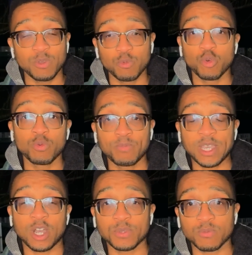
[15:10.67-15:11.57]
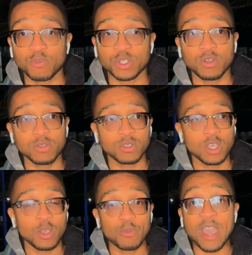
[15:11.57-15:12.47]
we will pick up some results.
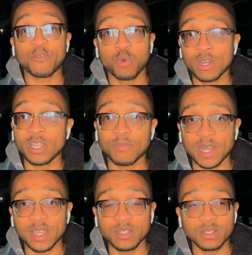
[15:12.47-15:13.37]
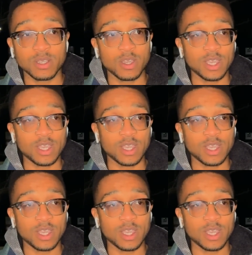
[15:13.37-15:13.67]
We have quality players.